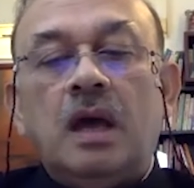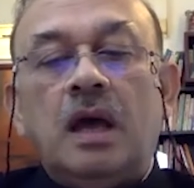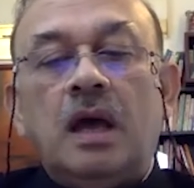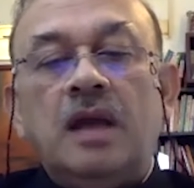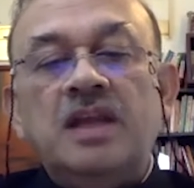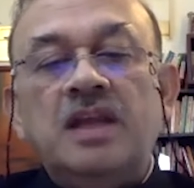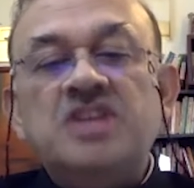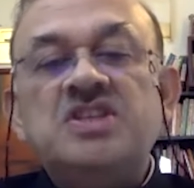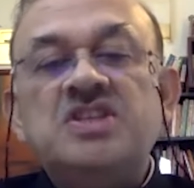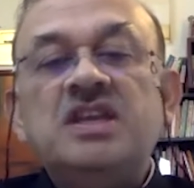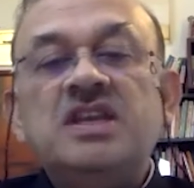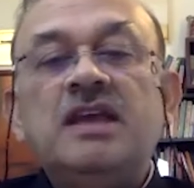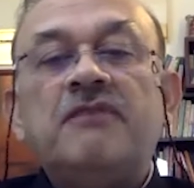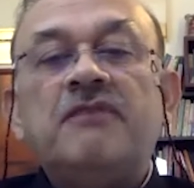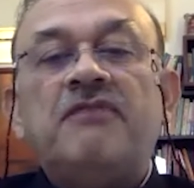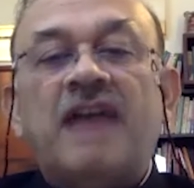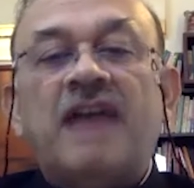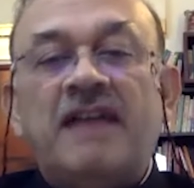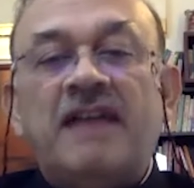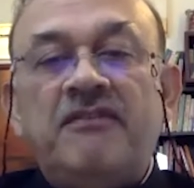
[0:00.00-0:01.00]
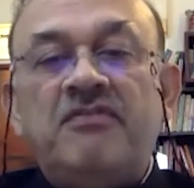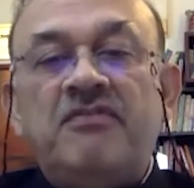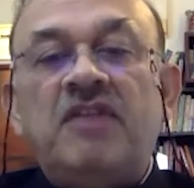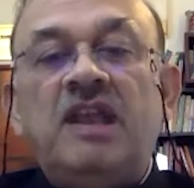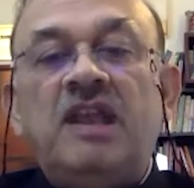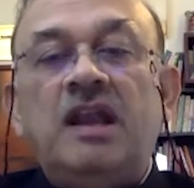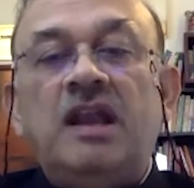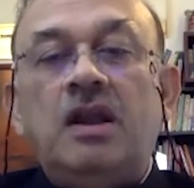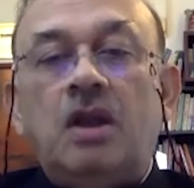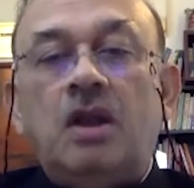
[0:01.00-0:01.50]
reaching a $5
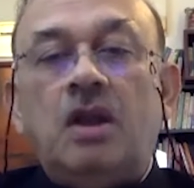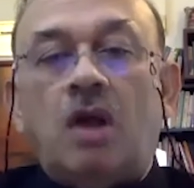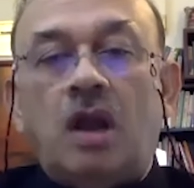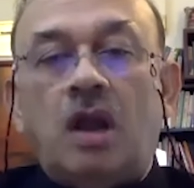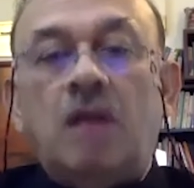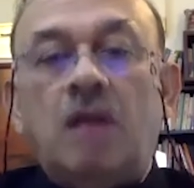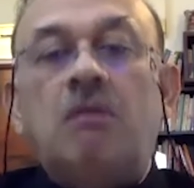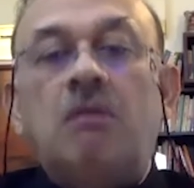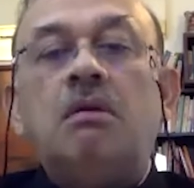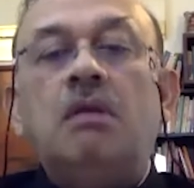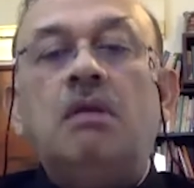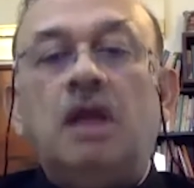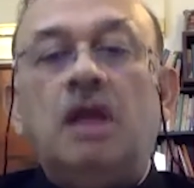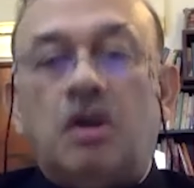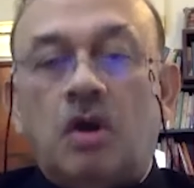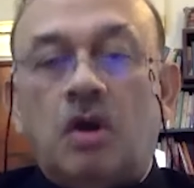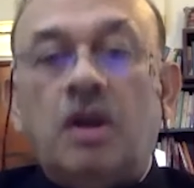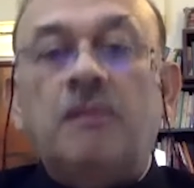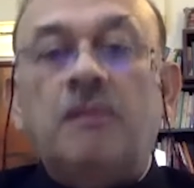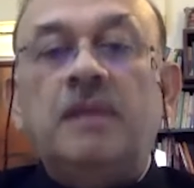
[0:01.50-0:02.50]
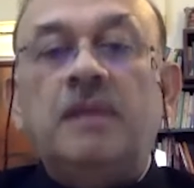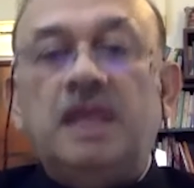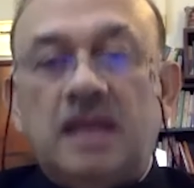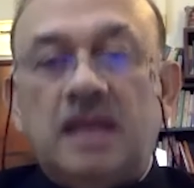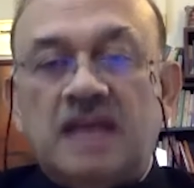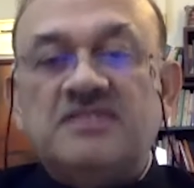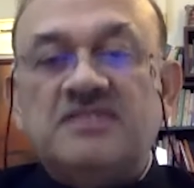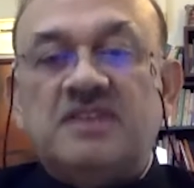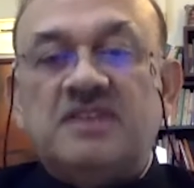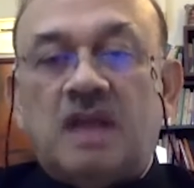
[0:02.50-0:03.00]
trillion economy
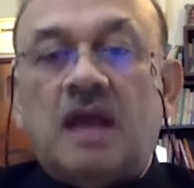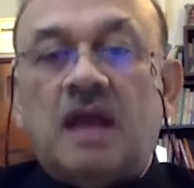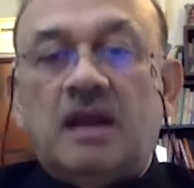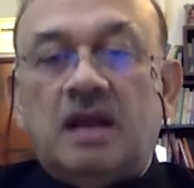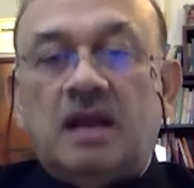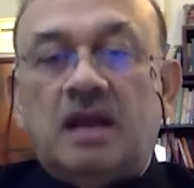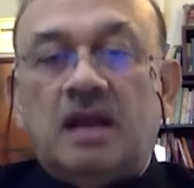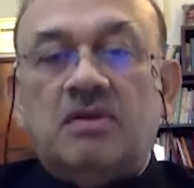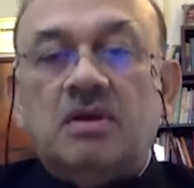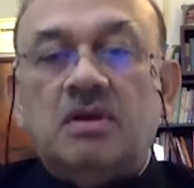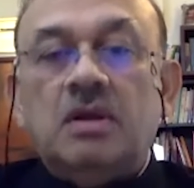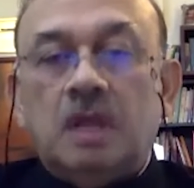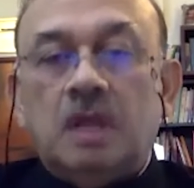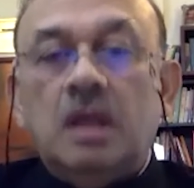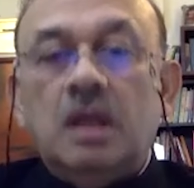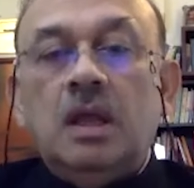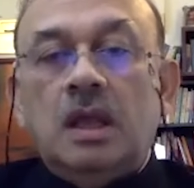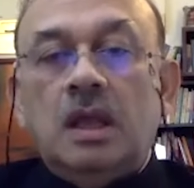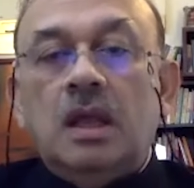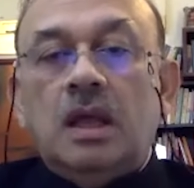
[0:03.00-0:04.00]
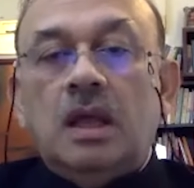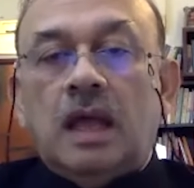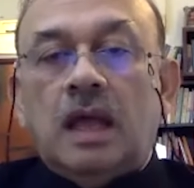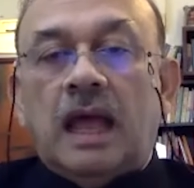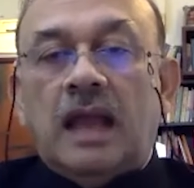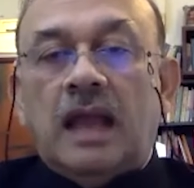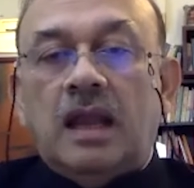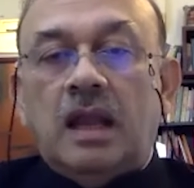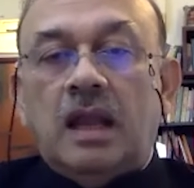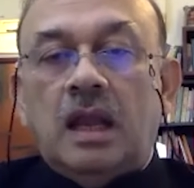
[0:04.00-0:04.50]
as a target.
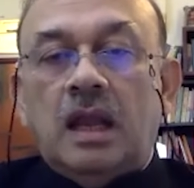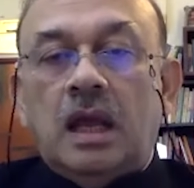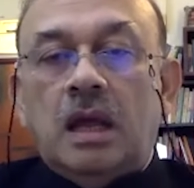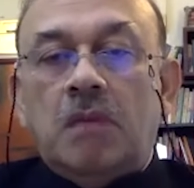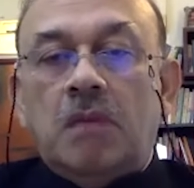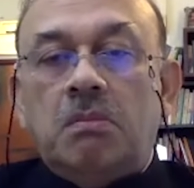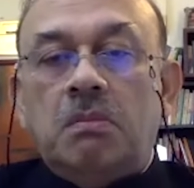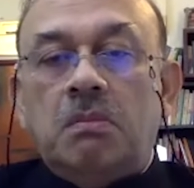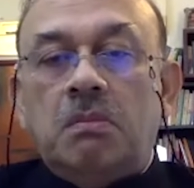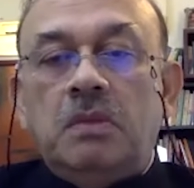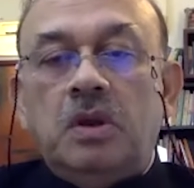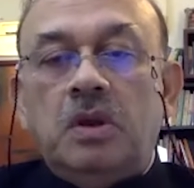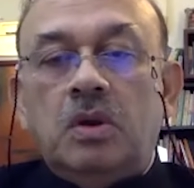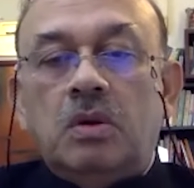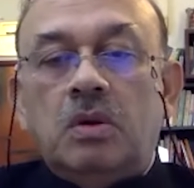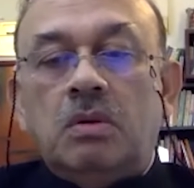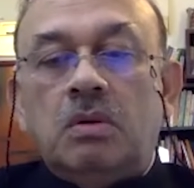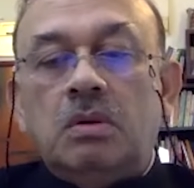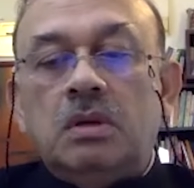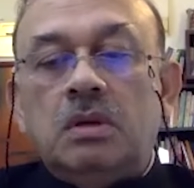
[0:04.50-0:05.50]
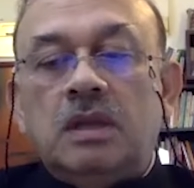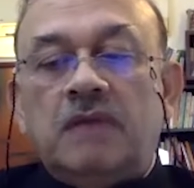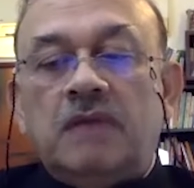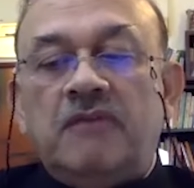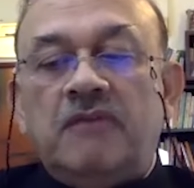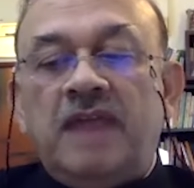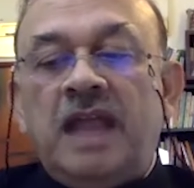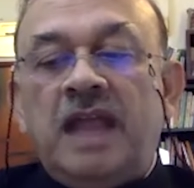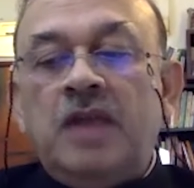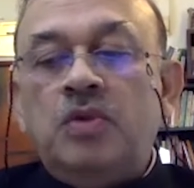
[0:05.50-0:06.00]
And, the
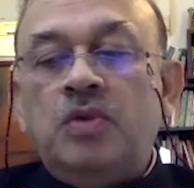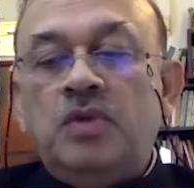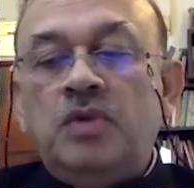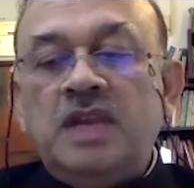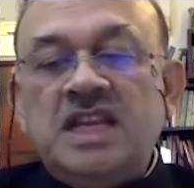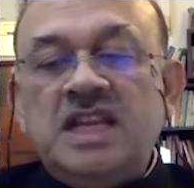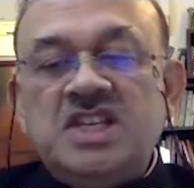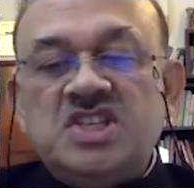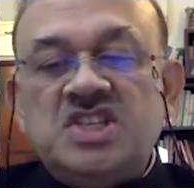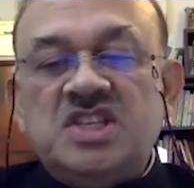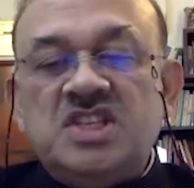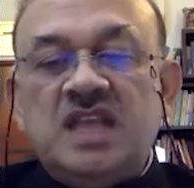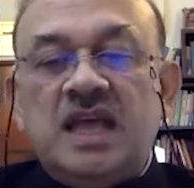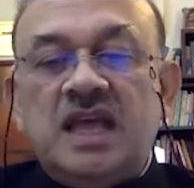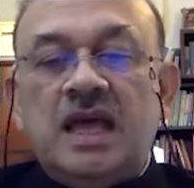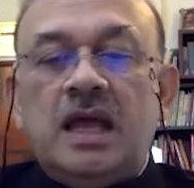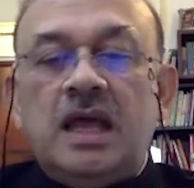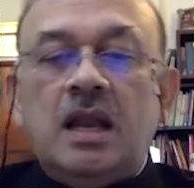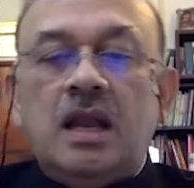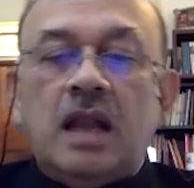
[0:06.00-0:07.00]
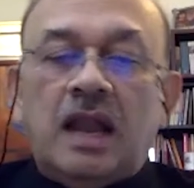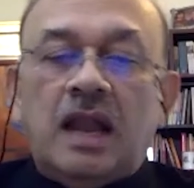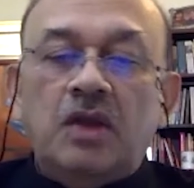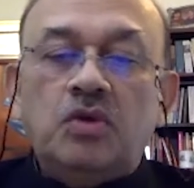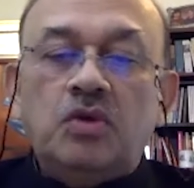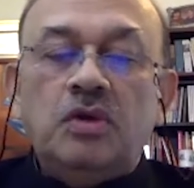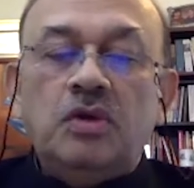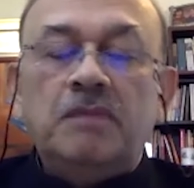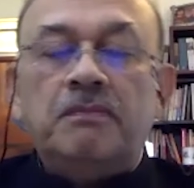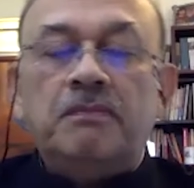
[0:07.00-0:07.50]
way to reach there and
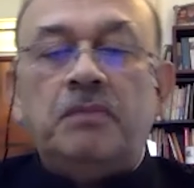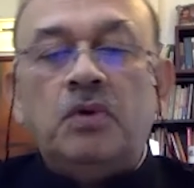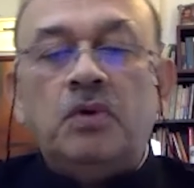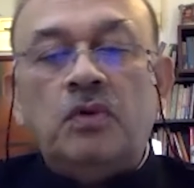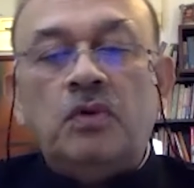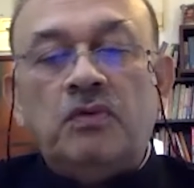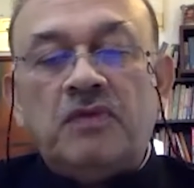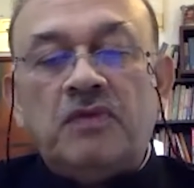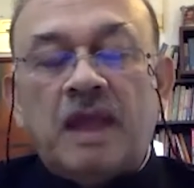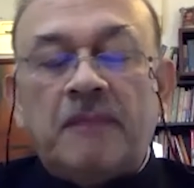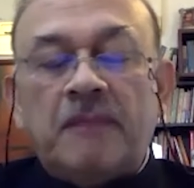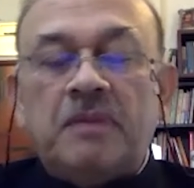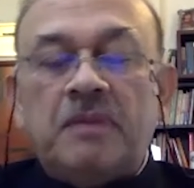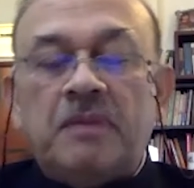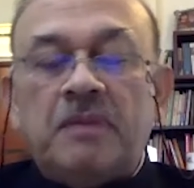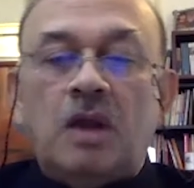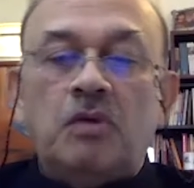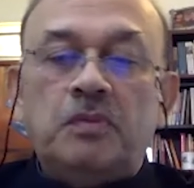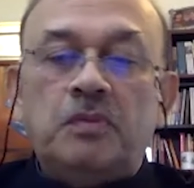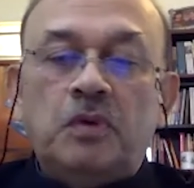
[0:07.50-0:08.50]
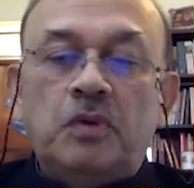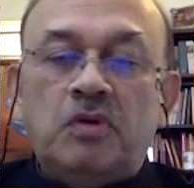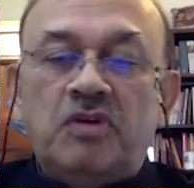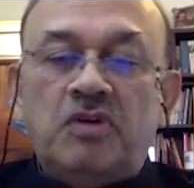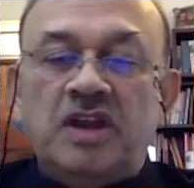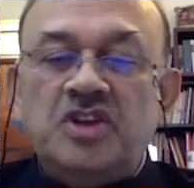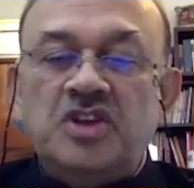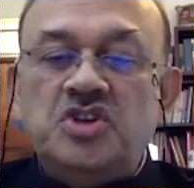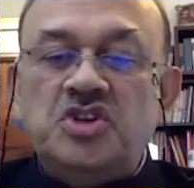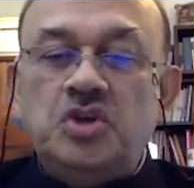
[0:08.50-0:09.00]
to improve capital output
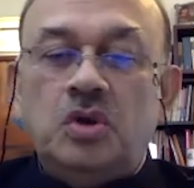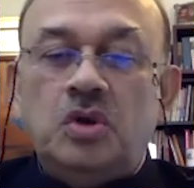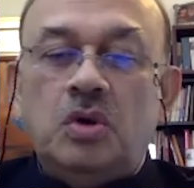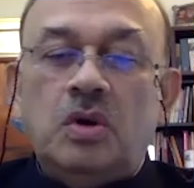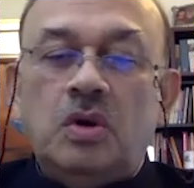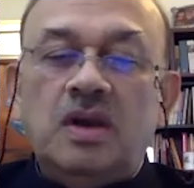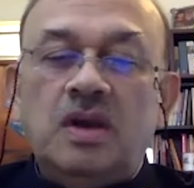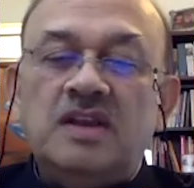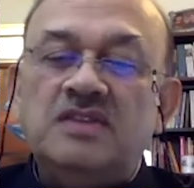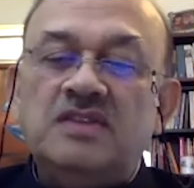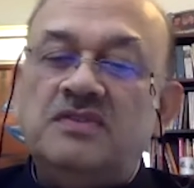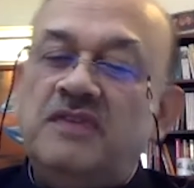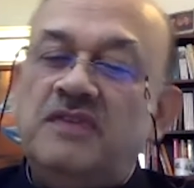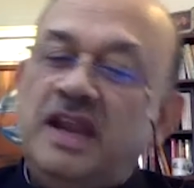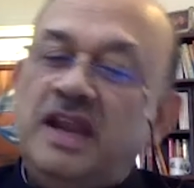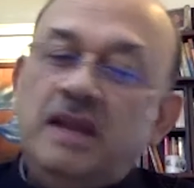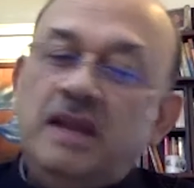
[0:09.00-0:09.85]
ratio, it is very